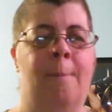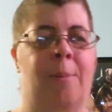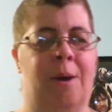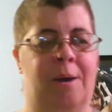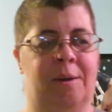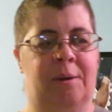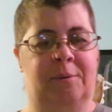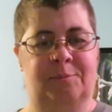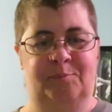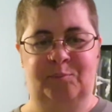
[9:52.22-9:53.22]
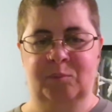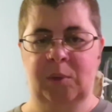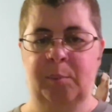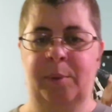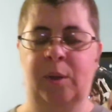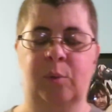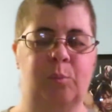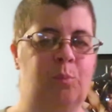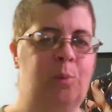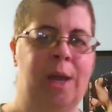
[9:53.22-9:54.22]
But um but
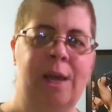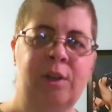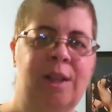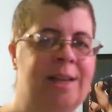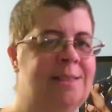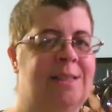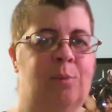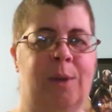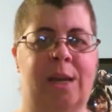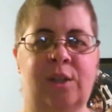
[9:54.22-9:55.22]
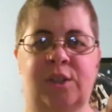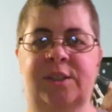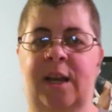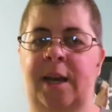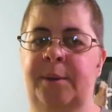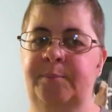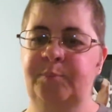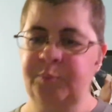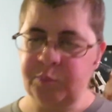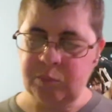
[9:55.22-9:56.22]
we had it like I said, we had a good
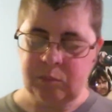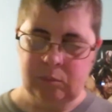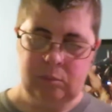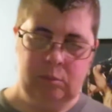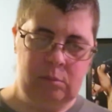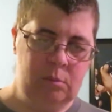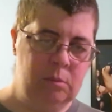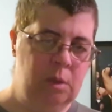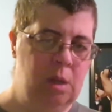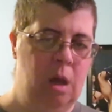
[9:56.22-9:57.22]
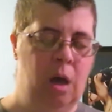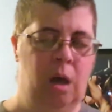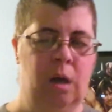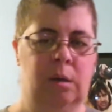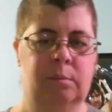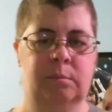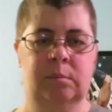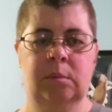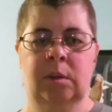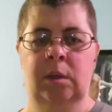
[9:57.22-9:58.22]
time.
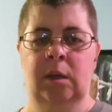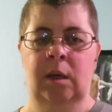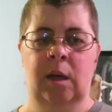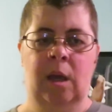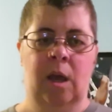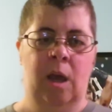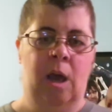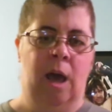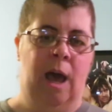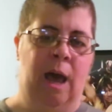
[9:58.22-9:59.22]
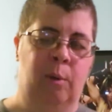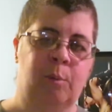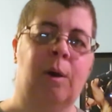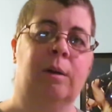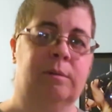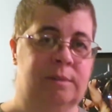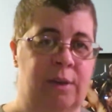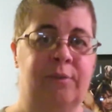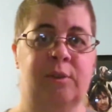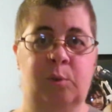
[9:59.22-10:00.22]
Um I
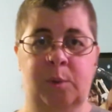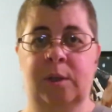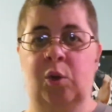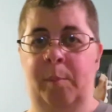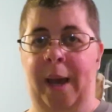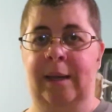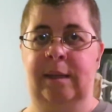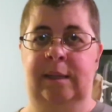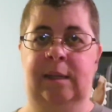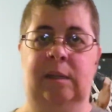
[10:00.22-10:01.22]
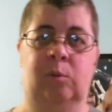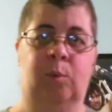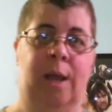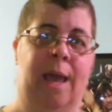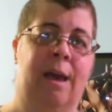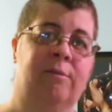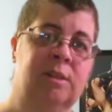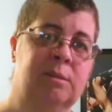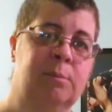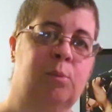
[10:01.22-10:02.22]
definitely will go back again when I have a
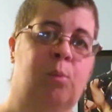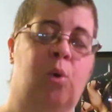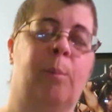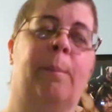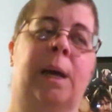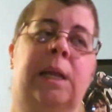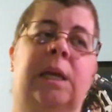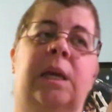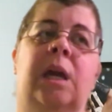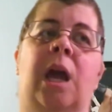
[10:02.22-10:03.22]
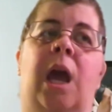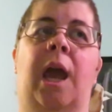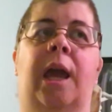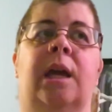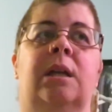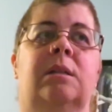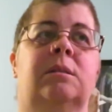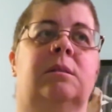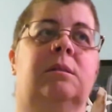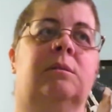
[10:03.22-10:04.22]
little bit more money
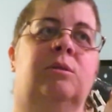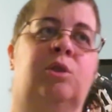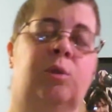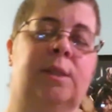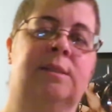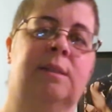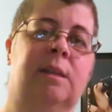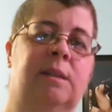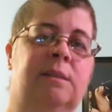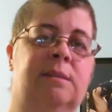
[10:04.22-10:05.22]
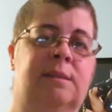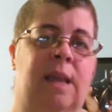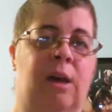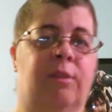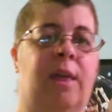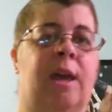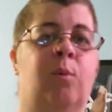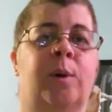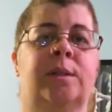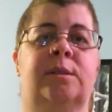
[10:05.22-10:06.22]
and do these things. Now
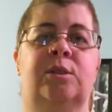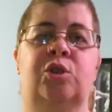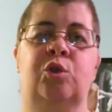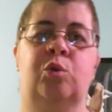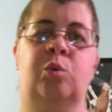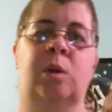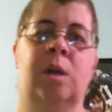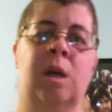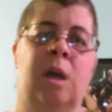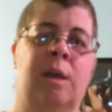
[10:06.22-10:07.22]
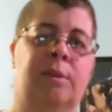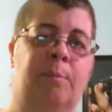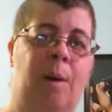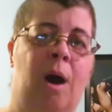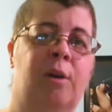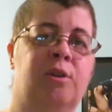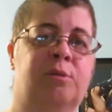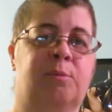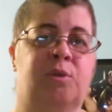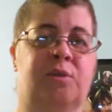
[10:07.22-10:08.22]
they went to do the
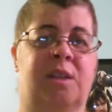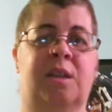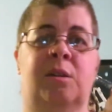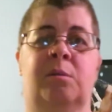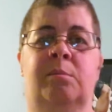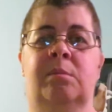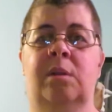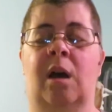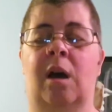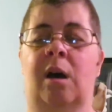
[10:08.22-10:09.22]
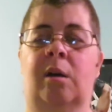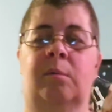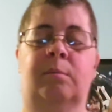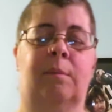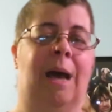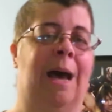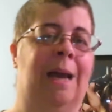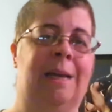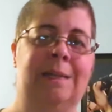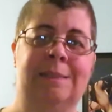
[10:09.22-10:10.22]
Potter's Museum. Um,
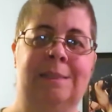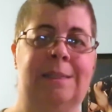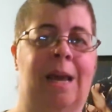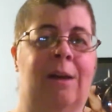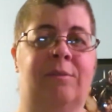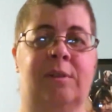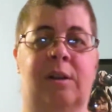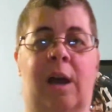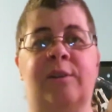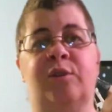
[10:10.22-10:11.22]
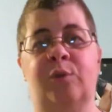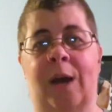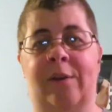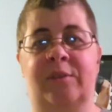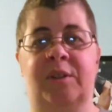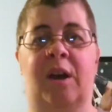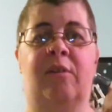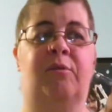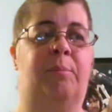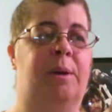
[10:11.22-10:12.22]
I didn't have enough. I do have
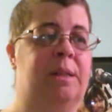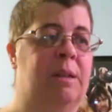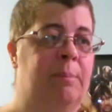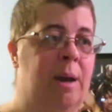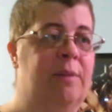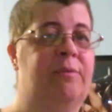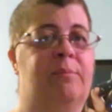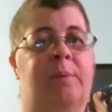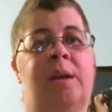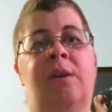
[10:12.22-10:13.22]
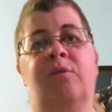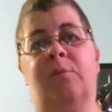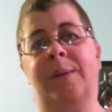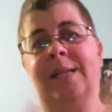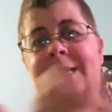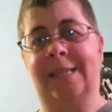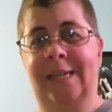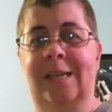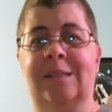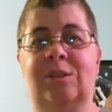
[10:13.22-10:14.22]
enough, but enough for me to
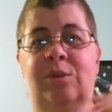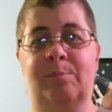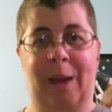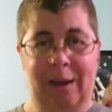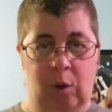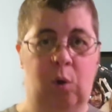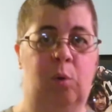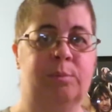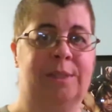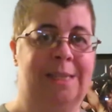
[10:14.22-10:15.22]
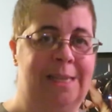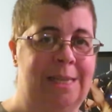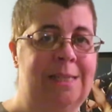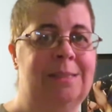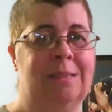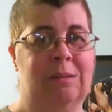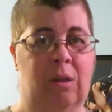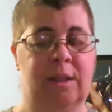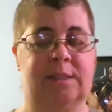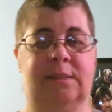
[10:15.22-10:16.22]
get back home to eat and
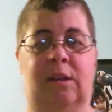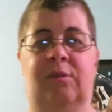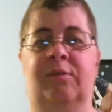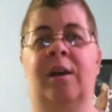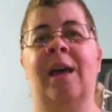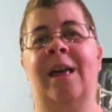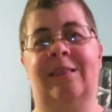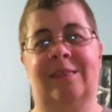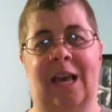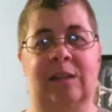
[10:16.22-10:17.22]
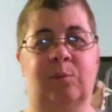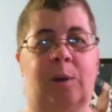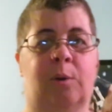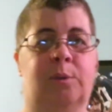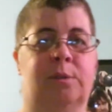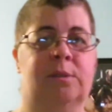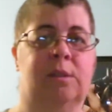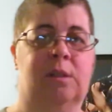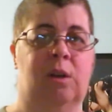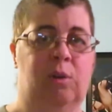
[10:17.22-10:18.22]
all that stuff. That's what I was,
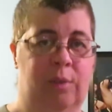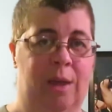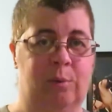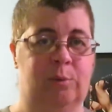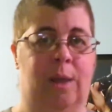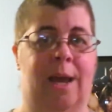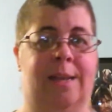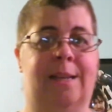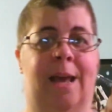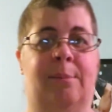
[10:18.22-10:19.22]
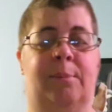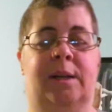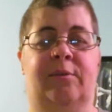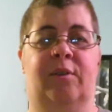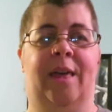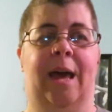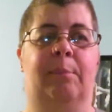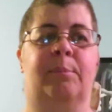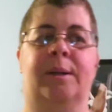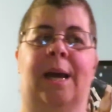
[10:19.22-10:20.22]
you know, that I did have money for
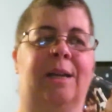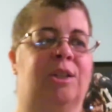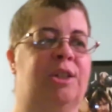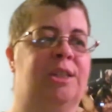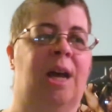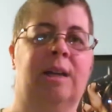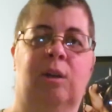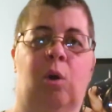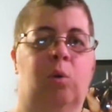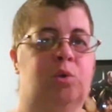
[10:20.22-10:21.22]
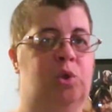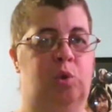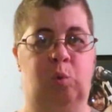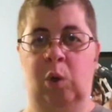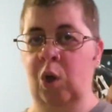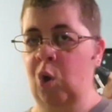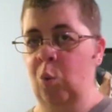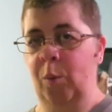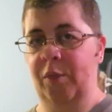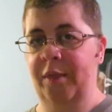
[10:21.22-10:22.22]
that, but I could not go to
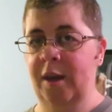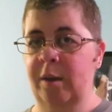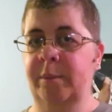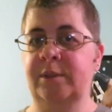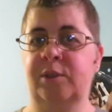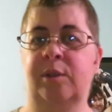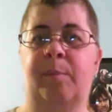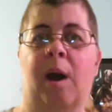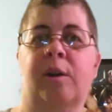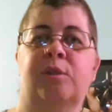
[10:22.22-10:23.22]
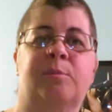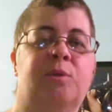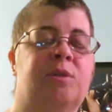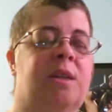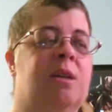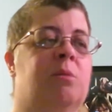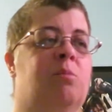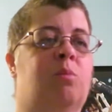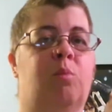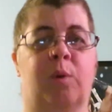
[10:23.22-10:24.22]
with them and to the Potter's
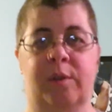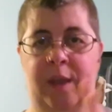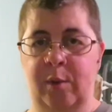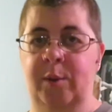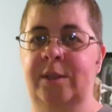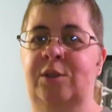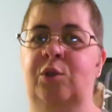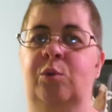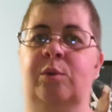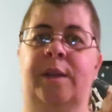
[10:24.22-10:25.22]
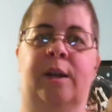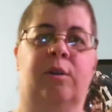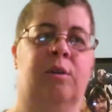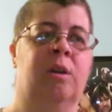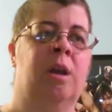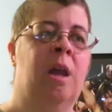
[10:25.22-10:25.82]
Museum when they went to their